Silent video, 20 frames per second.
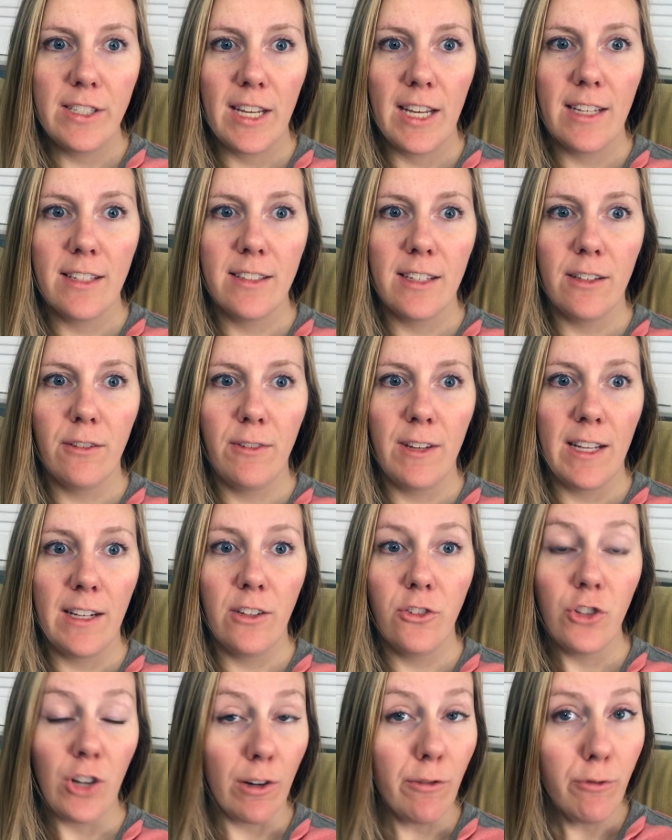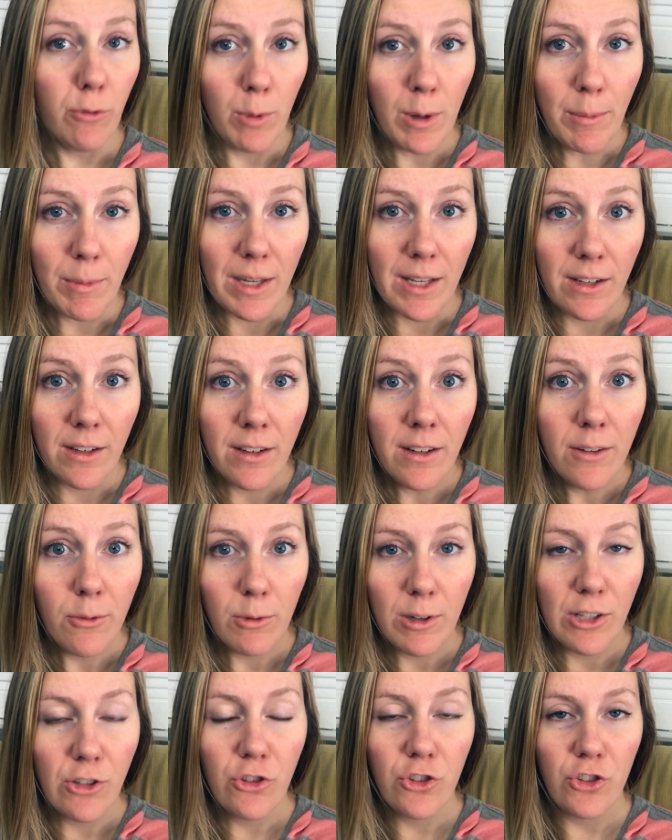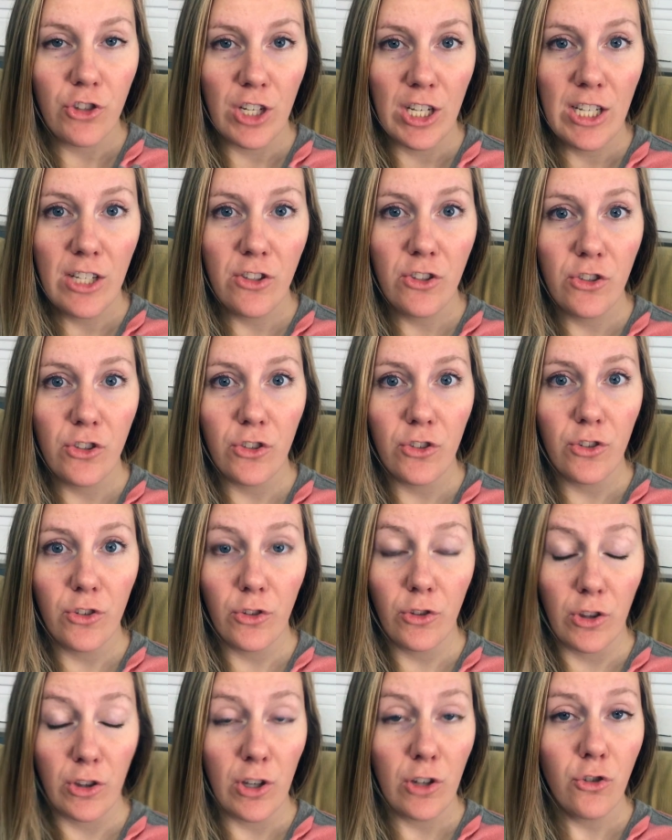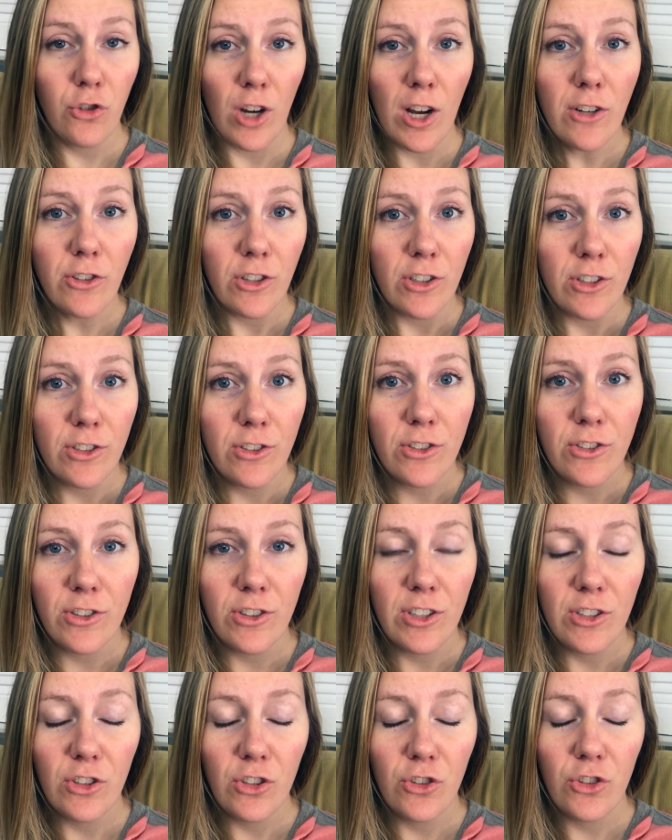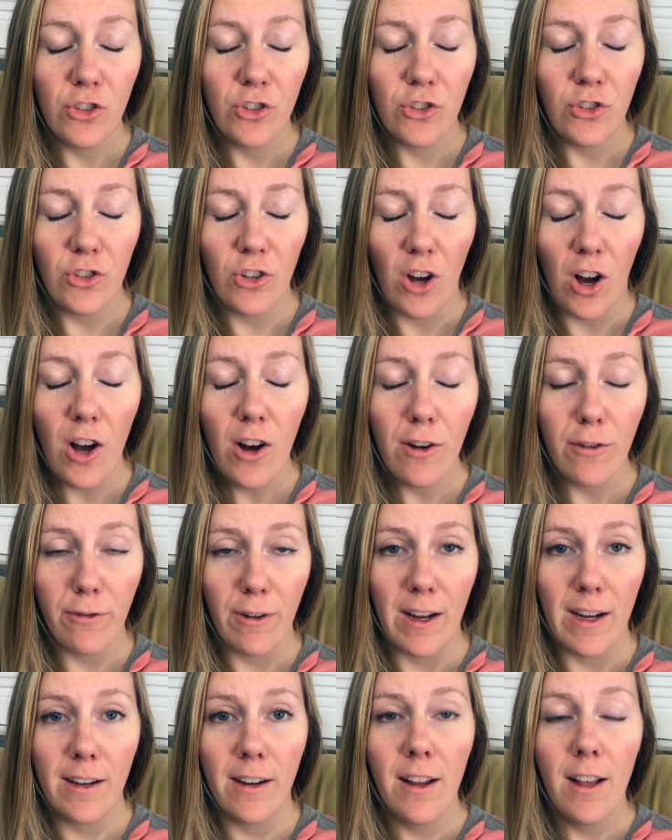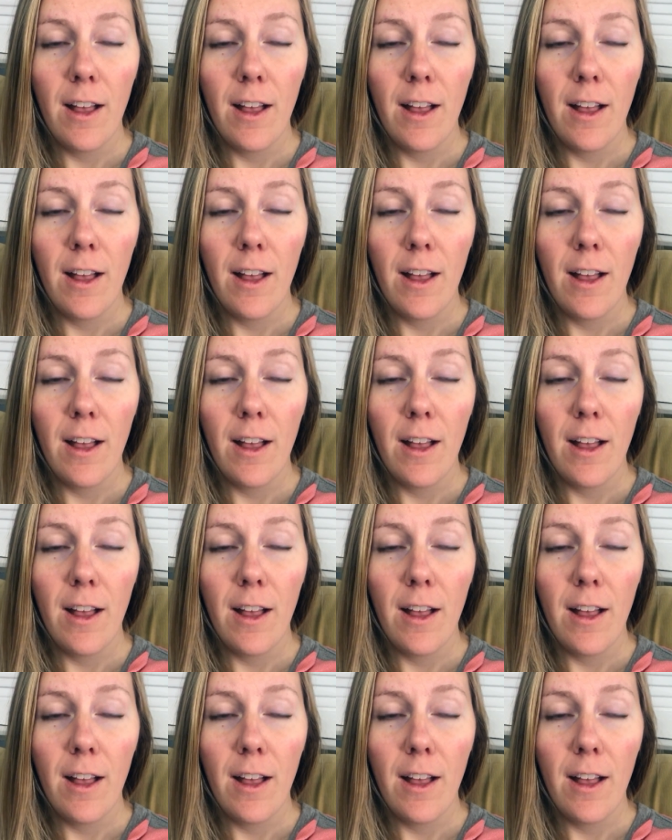takes advantage of women, which is their doctors, this is horrifying,